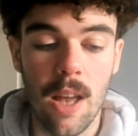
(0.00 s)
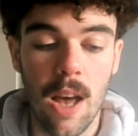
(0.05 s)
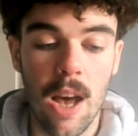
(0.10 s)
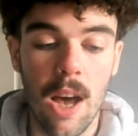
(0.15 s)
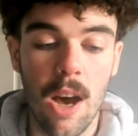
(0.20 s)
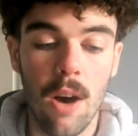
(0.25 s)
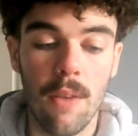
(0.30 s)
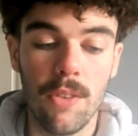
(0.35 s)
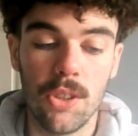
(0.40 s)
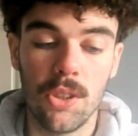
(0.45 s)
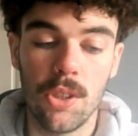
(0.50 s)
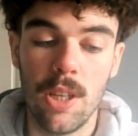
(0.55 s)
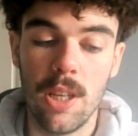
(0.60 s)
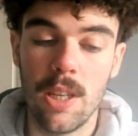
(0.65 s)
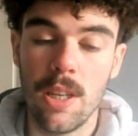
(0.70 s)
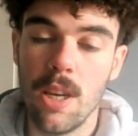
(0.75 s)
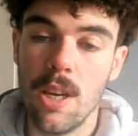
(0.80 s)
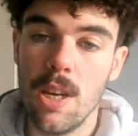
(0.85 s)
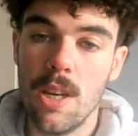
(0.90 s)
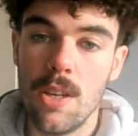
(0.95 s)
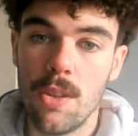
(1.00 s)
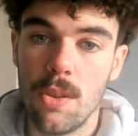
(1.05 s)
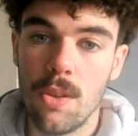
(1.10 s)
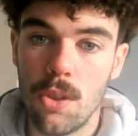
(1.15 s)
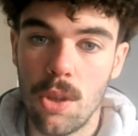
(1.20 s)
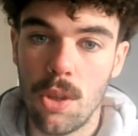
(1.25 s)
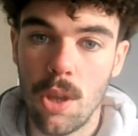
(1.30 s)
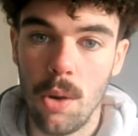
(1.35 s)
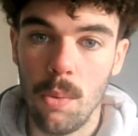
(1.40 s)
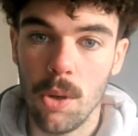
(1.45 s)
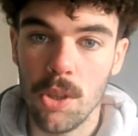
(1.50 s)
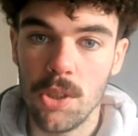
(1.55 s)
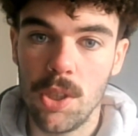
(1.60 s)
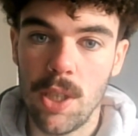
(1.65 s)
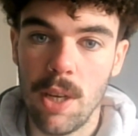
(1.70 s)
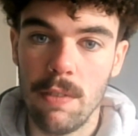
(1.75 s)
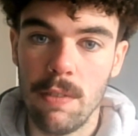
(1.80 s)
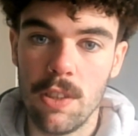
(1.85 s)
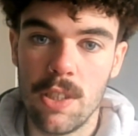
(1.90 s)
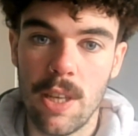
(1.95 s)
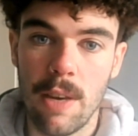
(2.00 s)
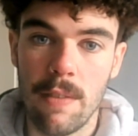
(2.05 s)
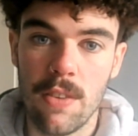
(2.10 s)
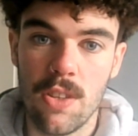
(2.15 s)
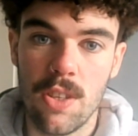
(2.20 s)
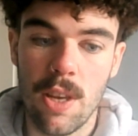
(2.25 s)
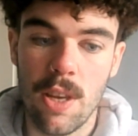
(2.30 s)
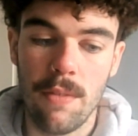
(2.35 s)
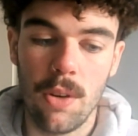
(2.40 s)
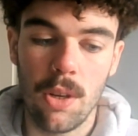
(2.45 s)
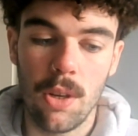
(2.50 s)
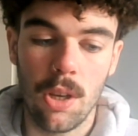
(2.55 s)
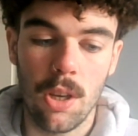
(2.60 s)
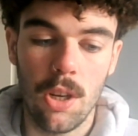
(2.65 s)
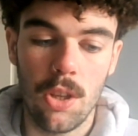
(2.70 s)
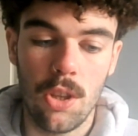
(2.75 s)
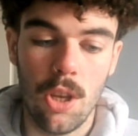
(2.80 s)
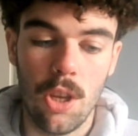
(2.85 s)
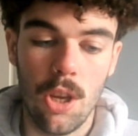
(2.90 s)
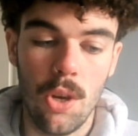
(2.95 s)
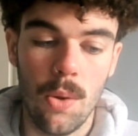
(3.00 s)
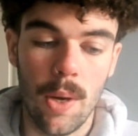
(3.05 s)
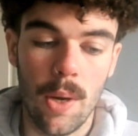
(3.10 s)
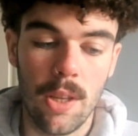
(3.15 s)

Obviously, don't know what 777 are going to do.